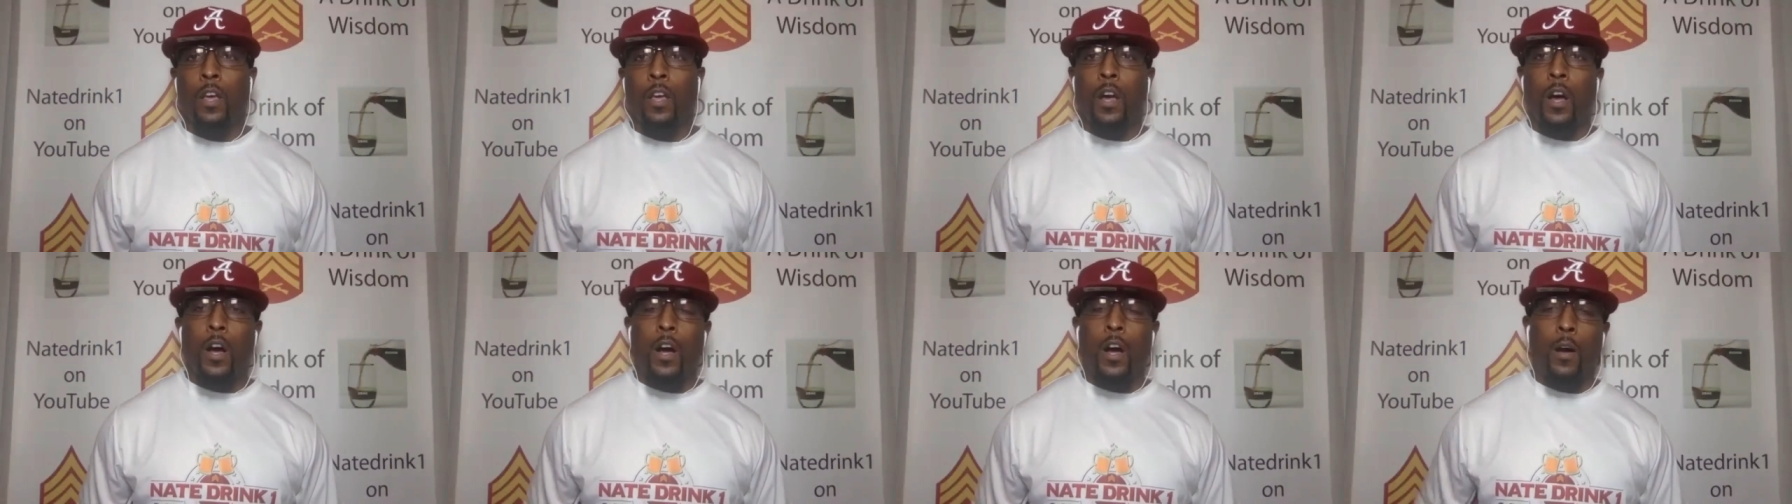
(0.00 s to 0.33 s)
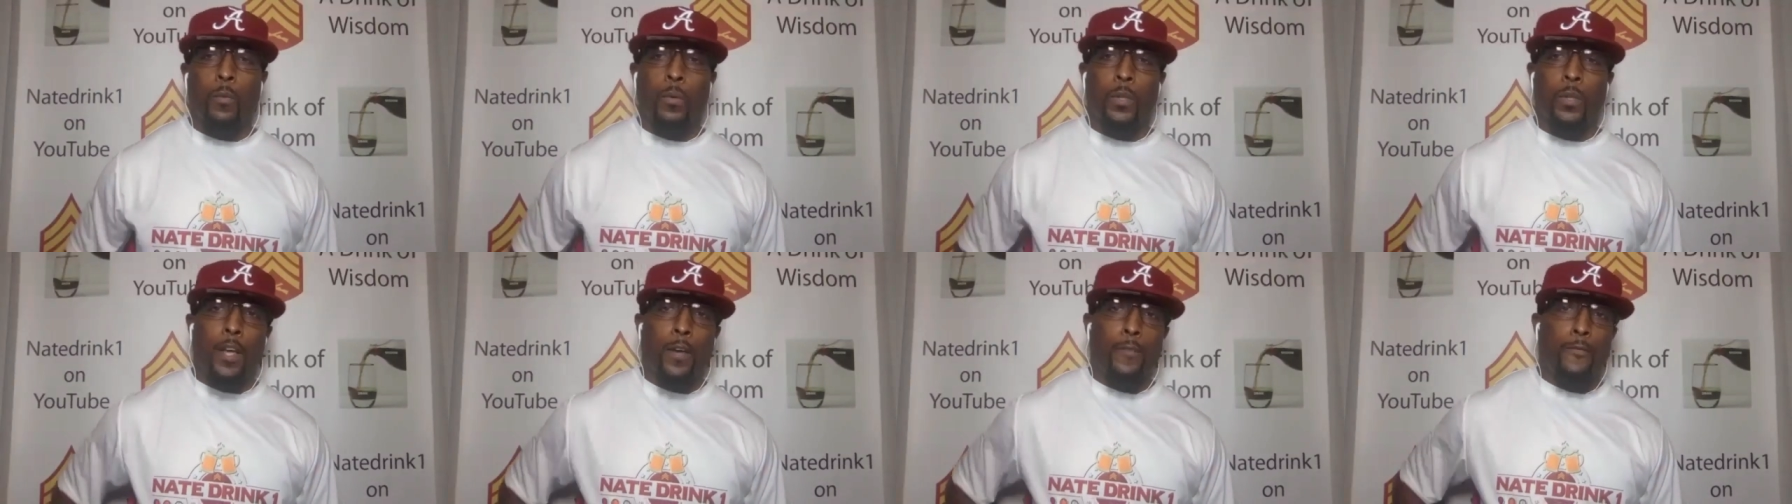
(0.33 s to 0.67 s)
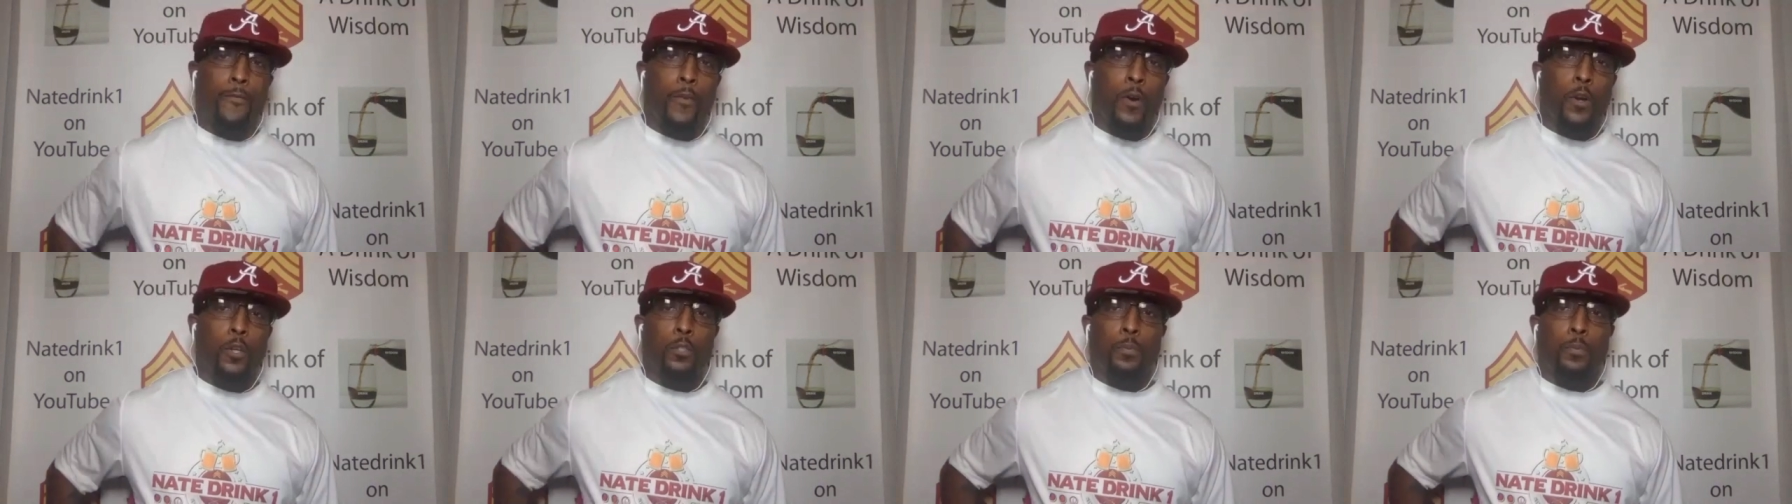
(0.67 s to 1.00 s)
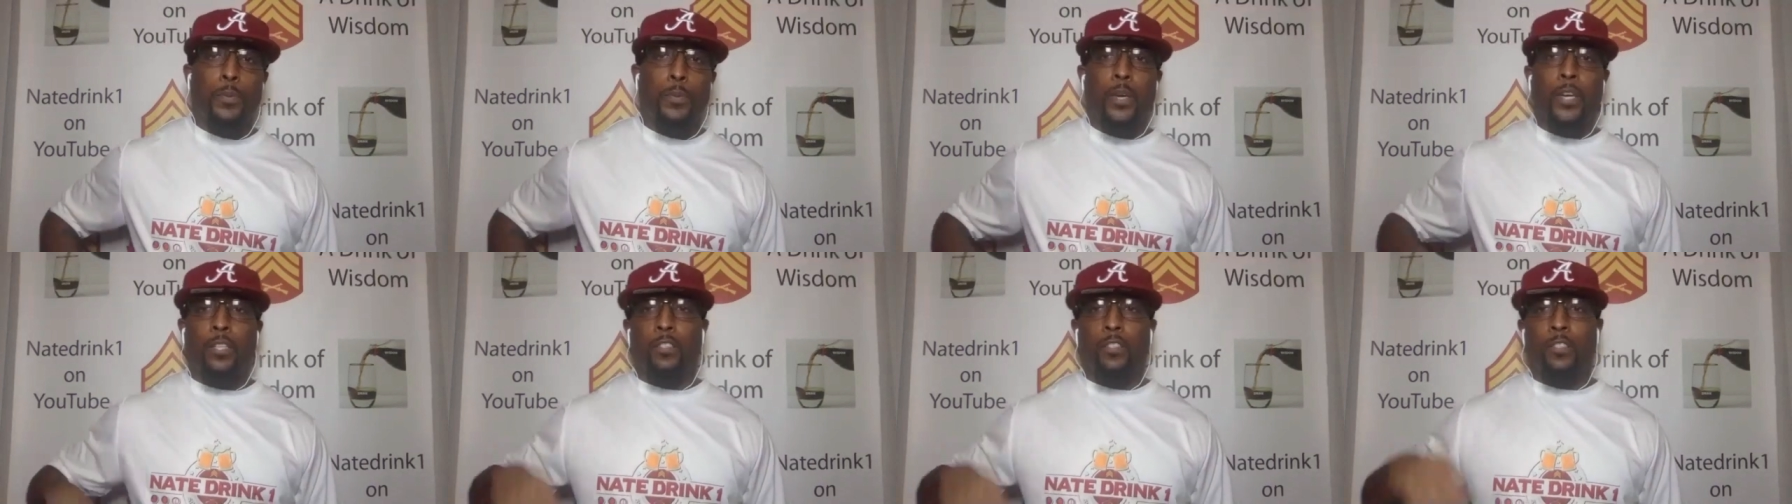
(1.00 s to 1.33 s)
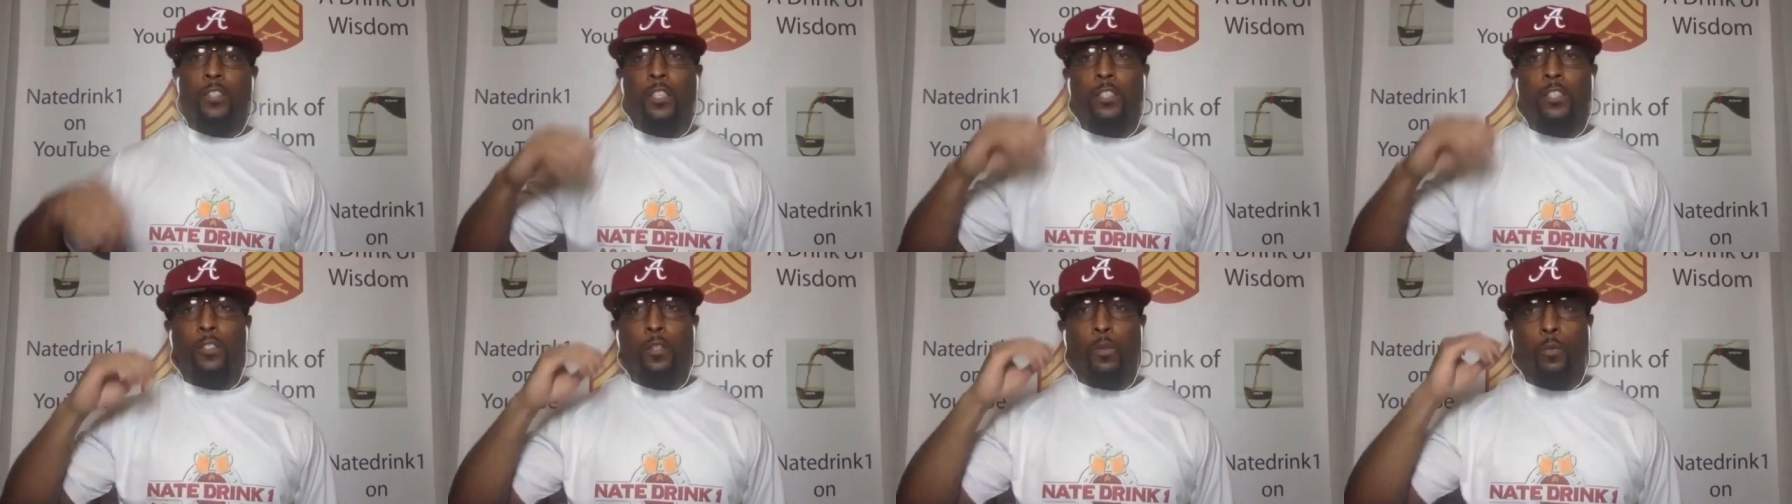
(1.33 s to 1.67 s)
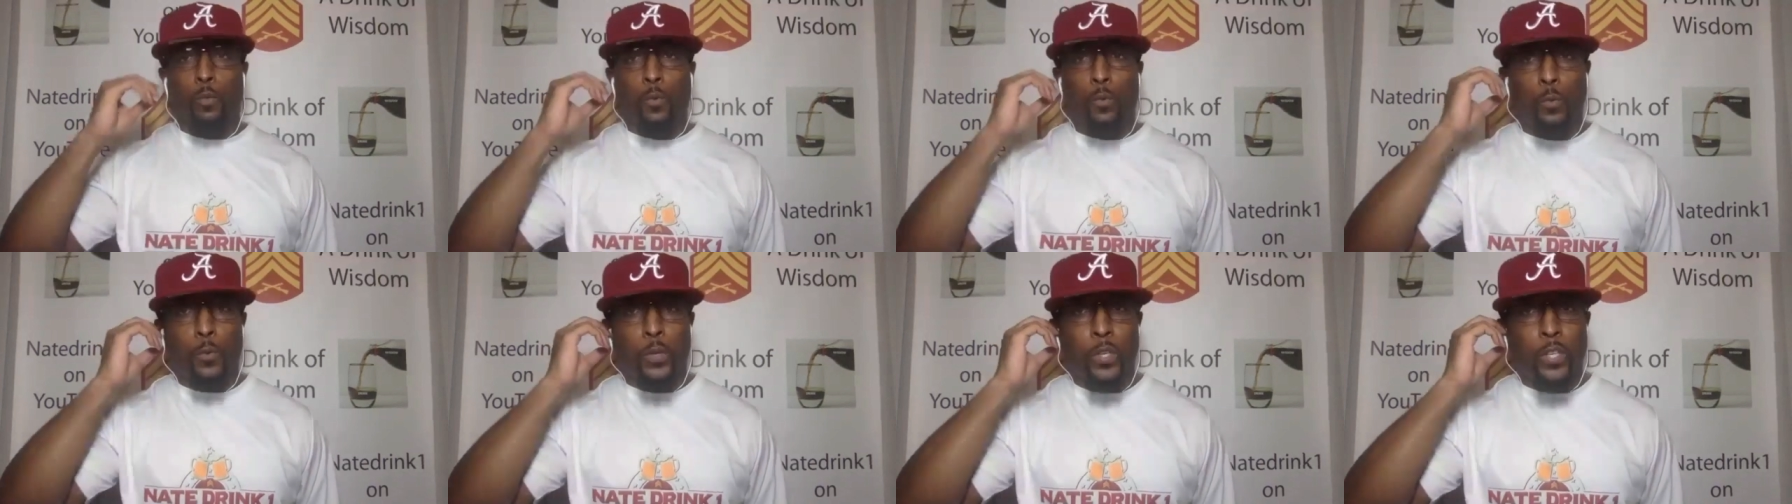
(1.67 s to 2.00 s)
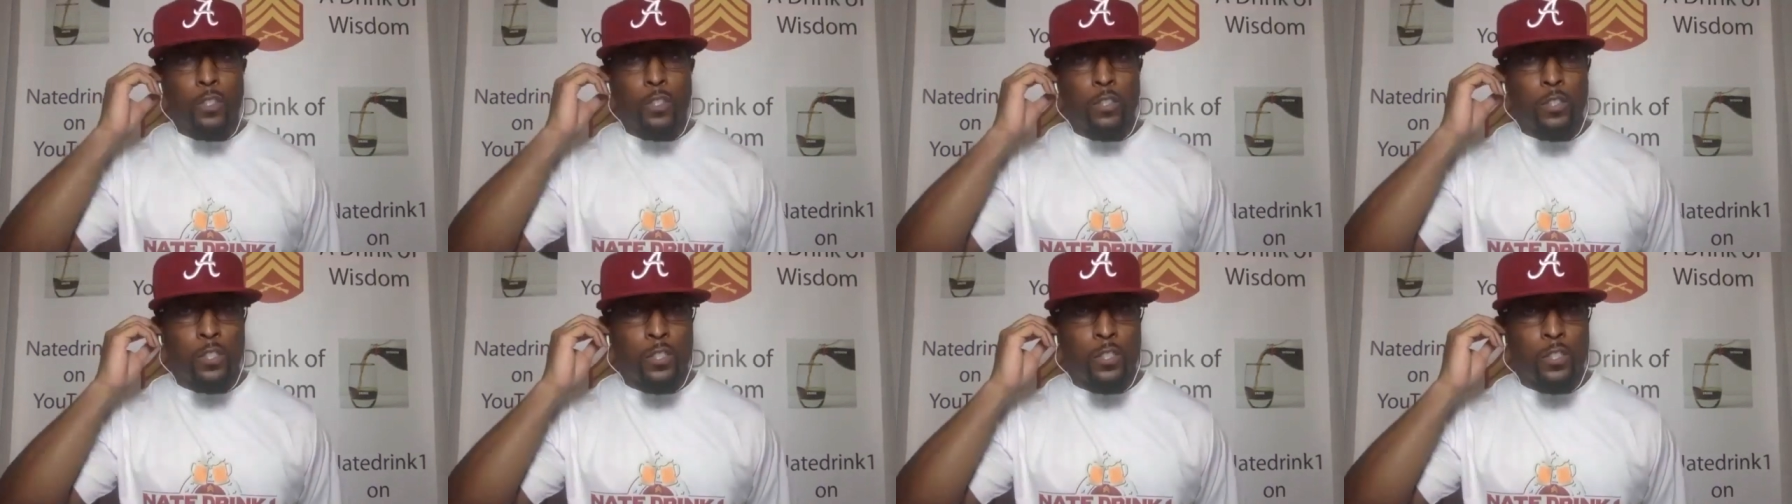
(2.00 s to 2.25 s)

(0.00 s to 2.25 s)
Um, with their first pick, Cesar Ruiz,